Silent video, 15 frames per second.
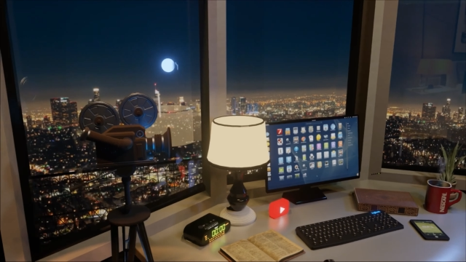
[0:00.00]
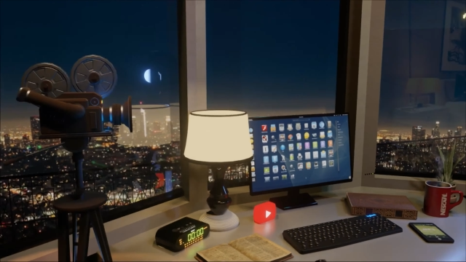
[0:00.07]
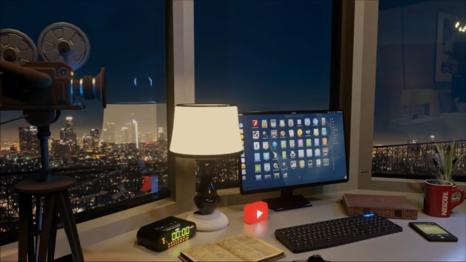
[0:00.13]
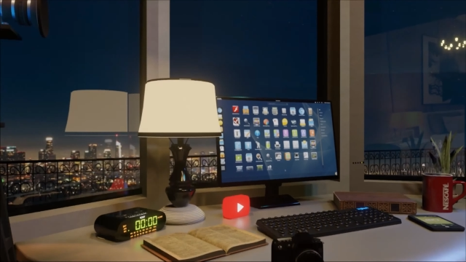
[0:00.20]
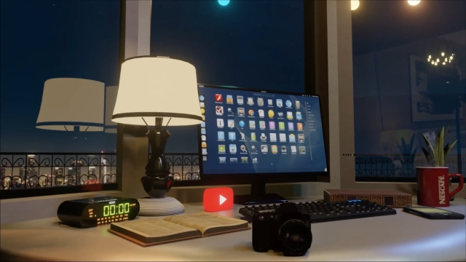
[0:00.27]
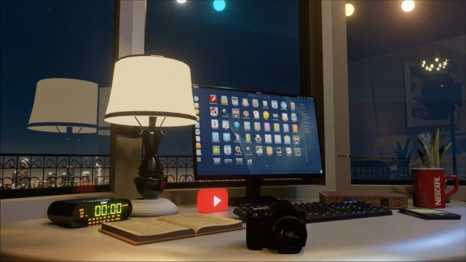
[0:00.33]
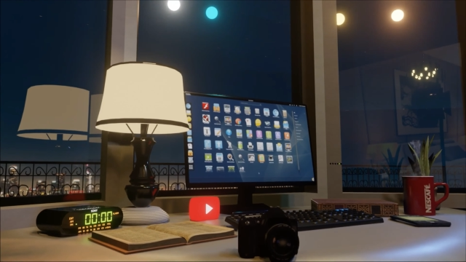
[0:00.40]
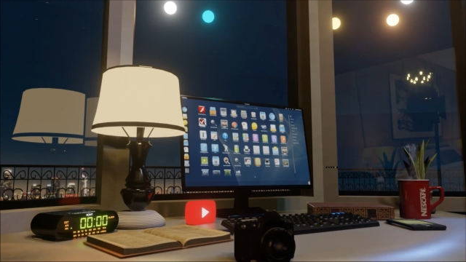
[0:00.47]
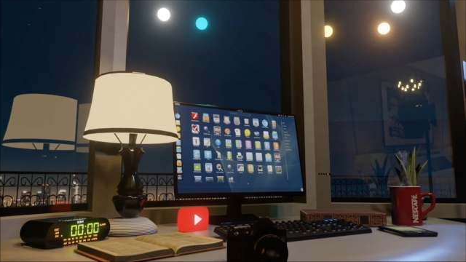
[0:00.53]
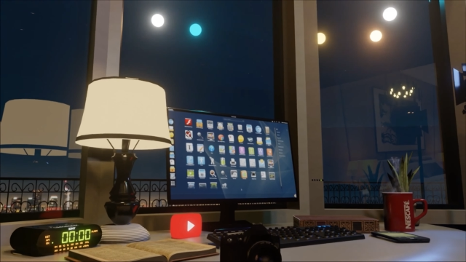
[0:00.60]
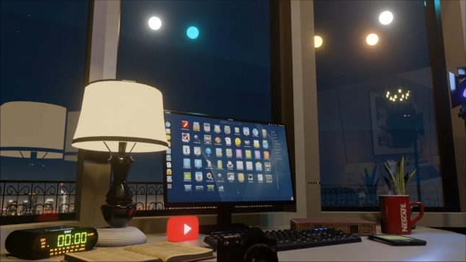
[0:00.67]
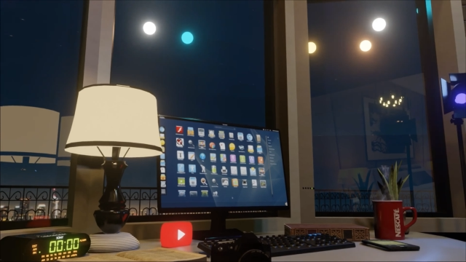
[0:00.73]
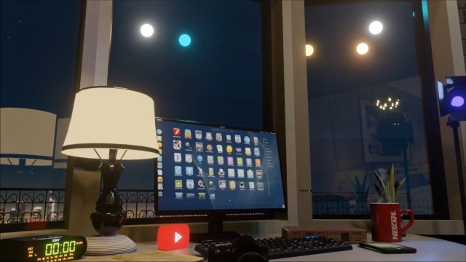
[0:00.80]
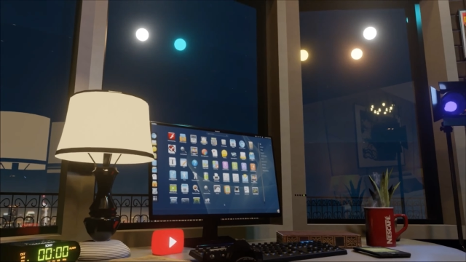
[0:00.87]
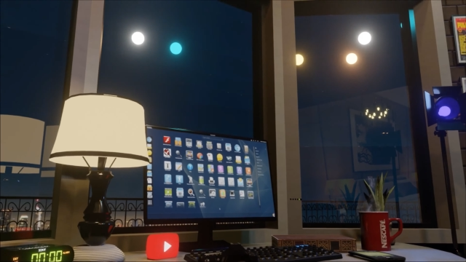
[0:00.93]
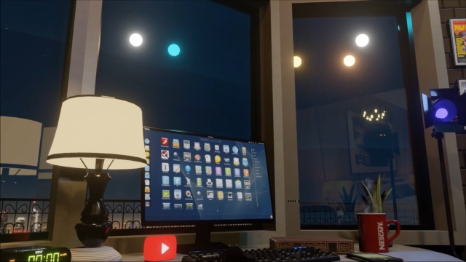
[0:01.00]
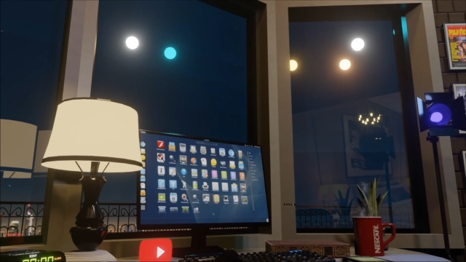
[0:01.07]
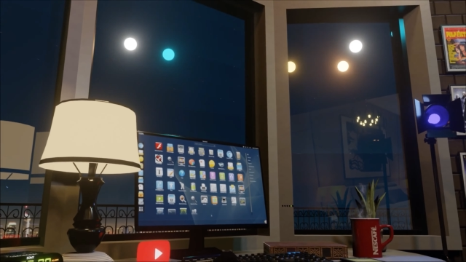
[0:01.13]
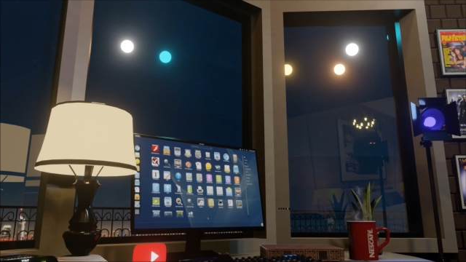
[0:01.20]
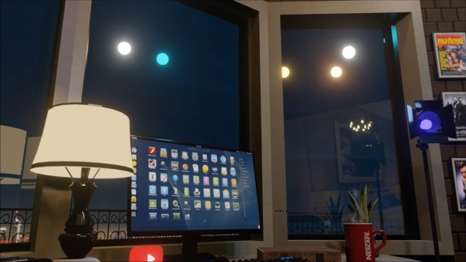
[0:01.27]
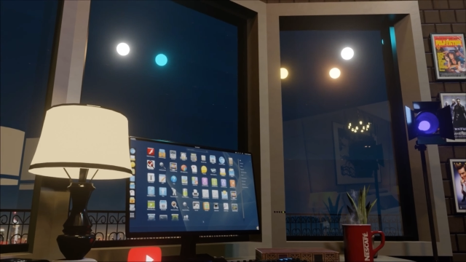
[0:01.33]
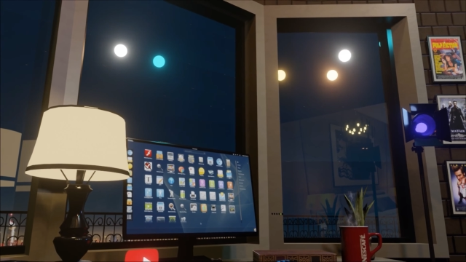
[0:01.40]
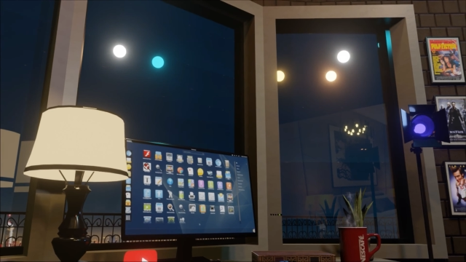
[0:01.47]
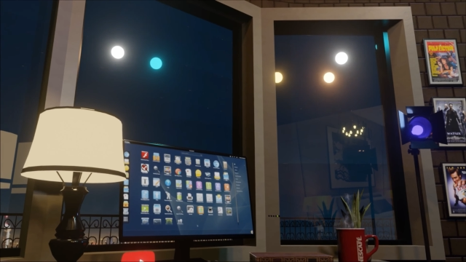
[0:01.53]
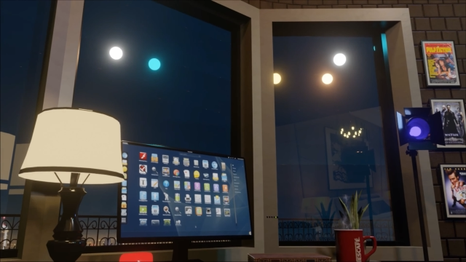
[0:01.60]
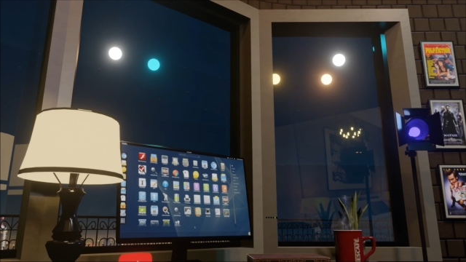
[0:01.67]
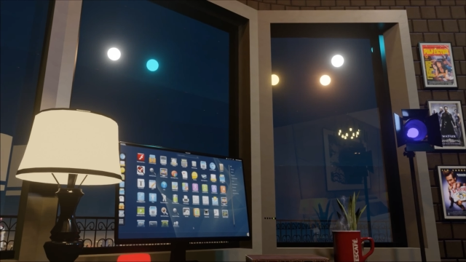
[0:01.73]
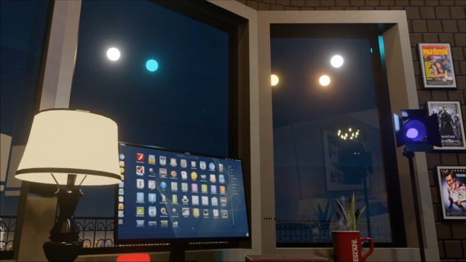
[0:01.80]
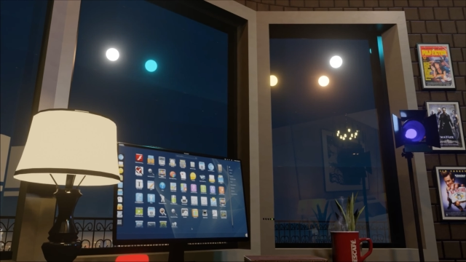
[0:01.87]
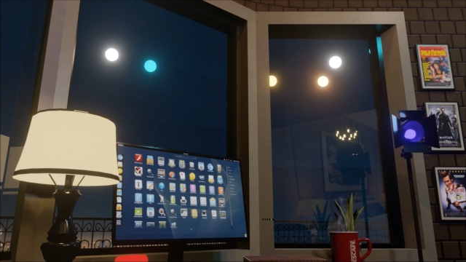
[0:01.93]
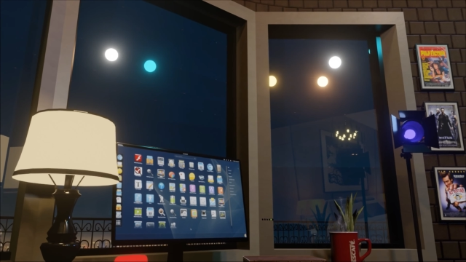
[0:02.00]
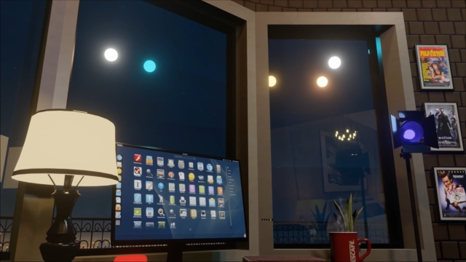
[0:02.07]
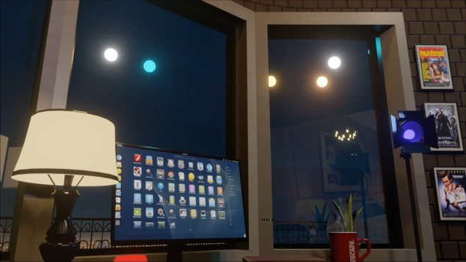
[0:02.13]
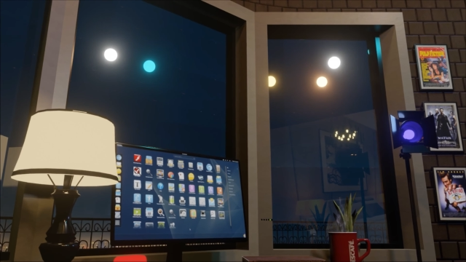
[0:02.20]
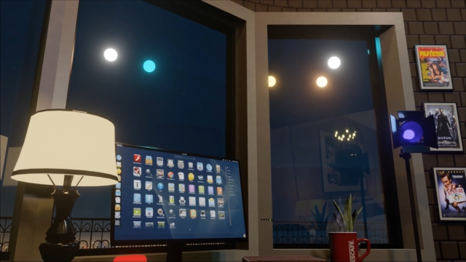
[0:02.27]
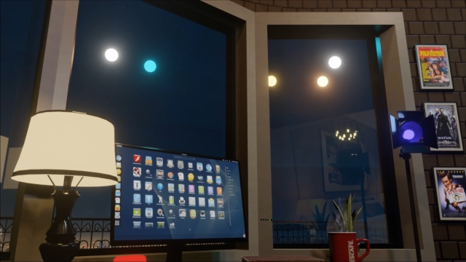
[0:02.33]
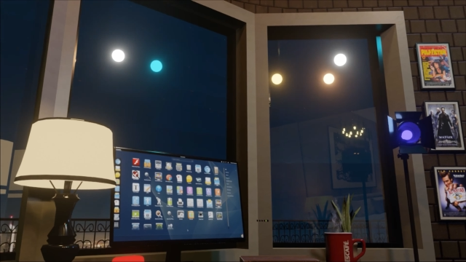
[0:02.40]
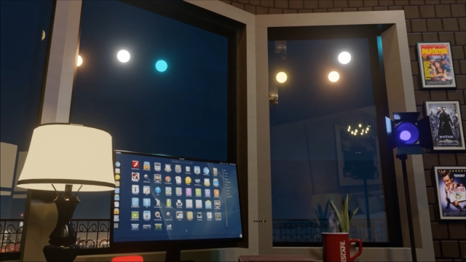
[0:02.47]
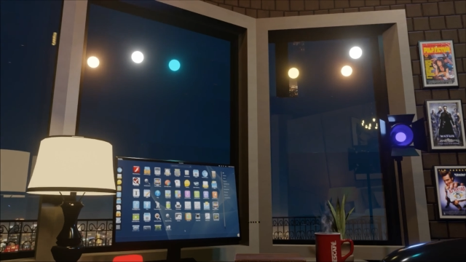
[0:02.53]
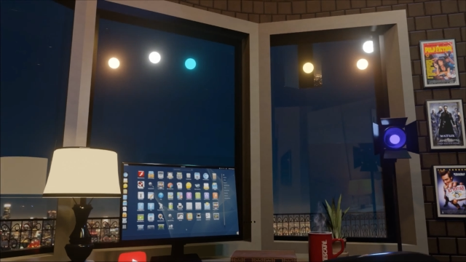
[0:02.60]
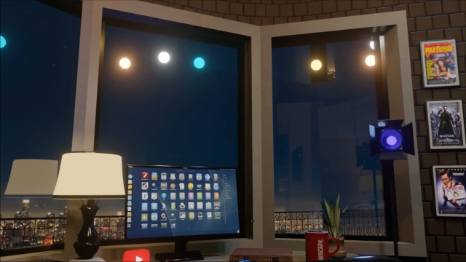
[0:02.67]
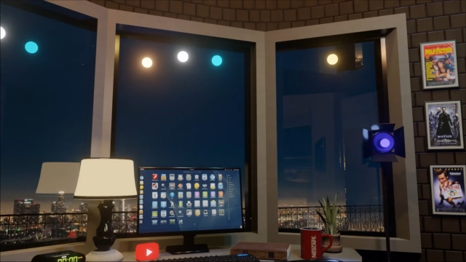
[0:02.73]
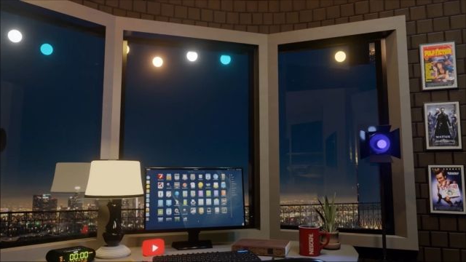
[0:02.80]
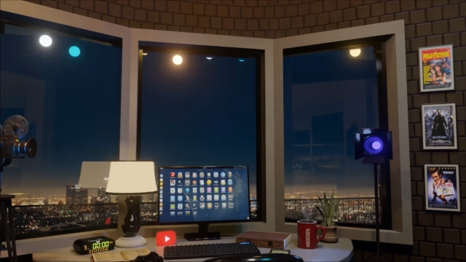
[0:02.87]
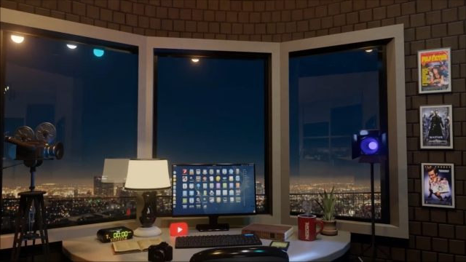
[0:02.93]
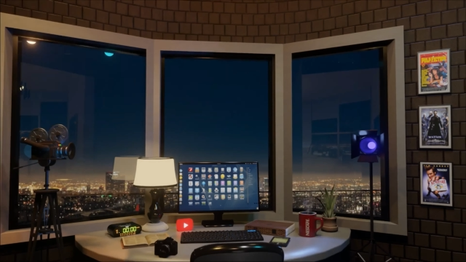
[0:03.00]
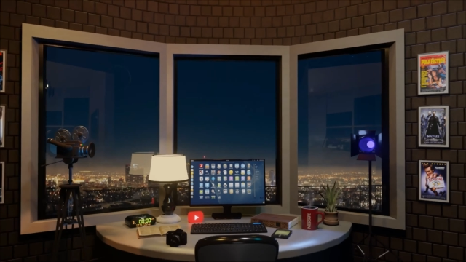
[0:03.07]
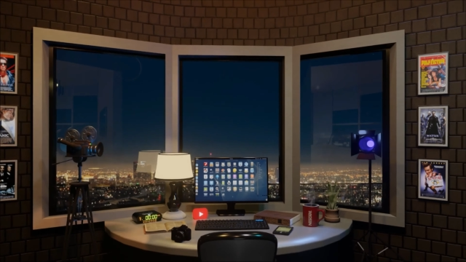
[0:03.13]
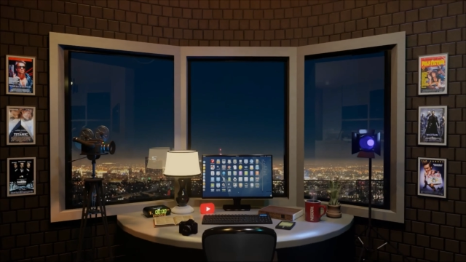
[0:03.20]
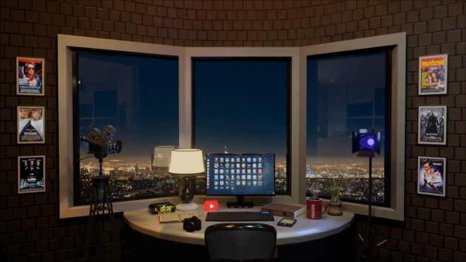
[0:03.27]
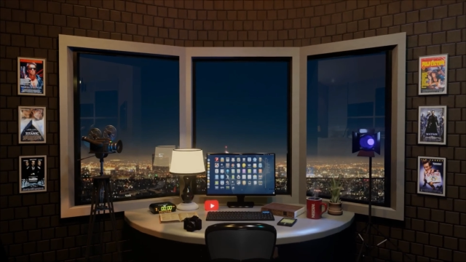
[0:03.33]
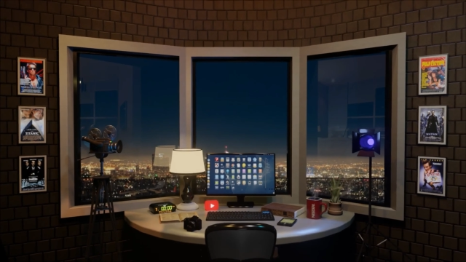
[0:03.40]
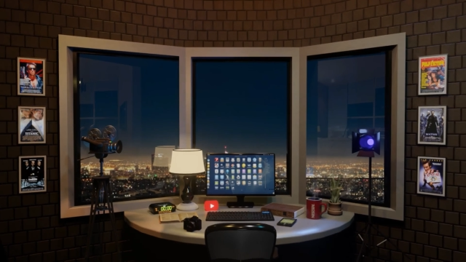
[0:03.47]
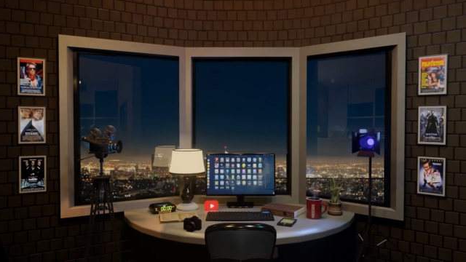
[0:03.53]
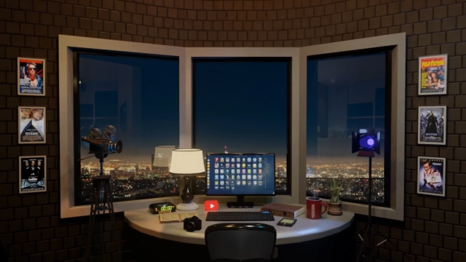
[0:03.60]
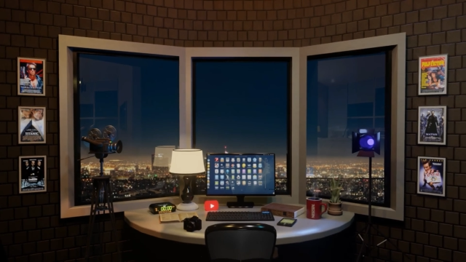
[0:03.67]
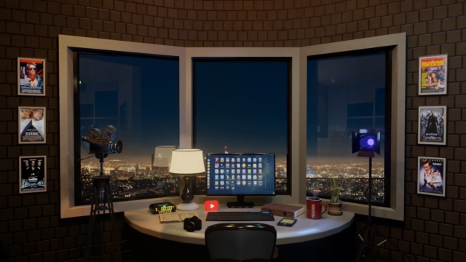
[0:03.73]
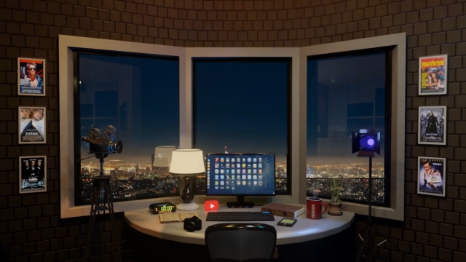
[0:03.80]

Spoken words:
No face is visible, so there are no lips to read.